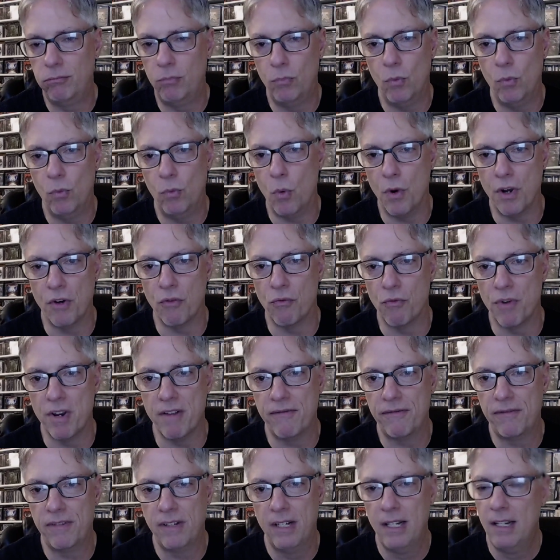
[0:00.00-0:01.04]
What a
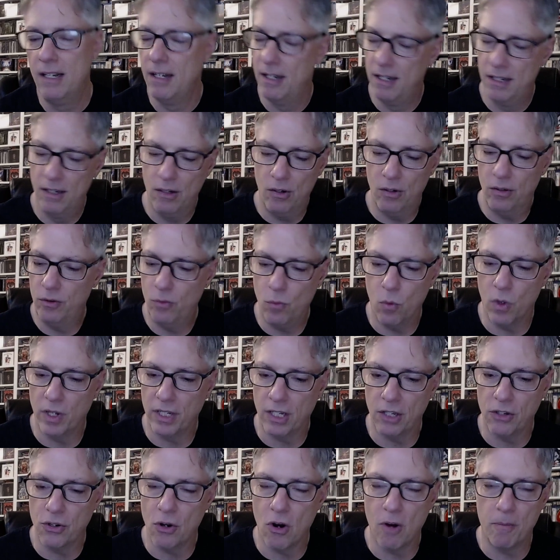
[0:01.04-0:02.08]
riff. What
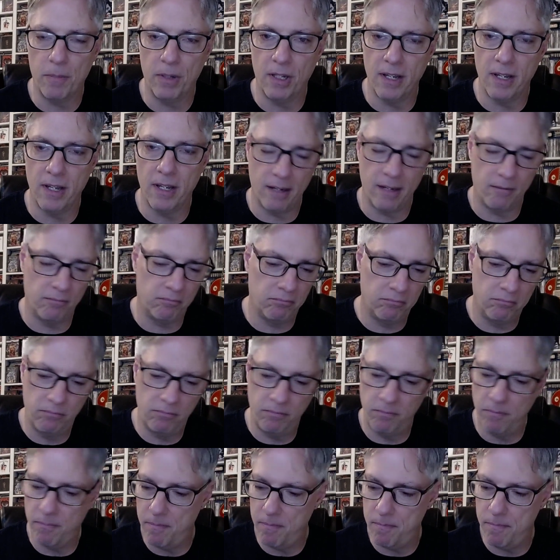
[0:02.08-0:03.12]
guitar playing.
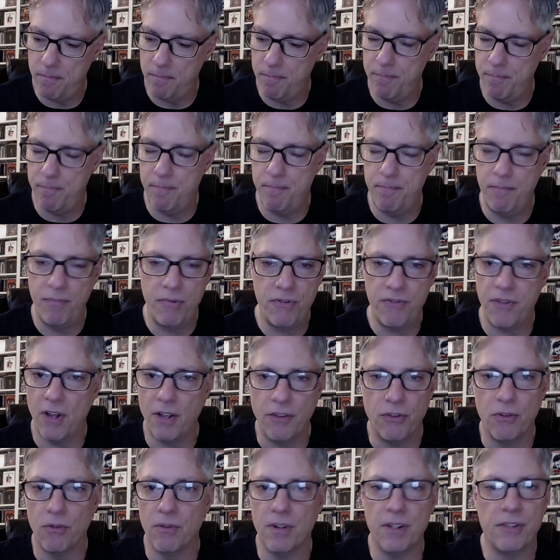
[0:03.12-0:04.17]

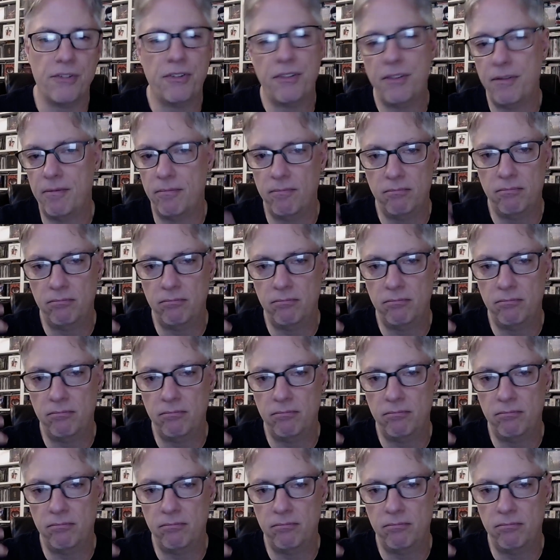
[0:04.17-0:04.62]
Thunderous.